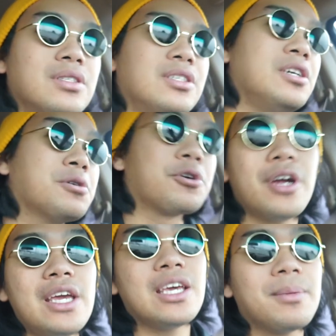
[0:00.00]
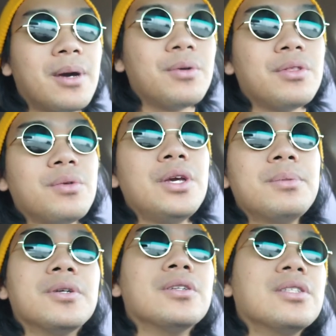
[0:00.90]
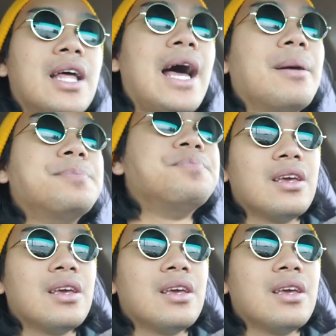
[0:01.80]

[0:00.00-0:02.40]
ZU and Crane came out with the Weeble Lab.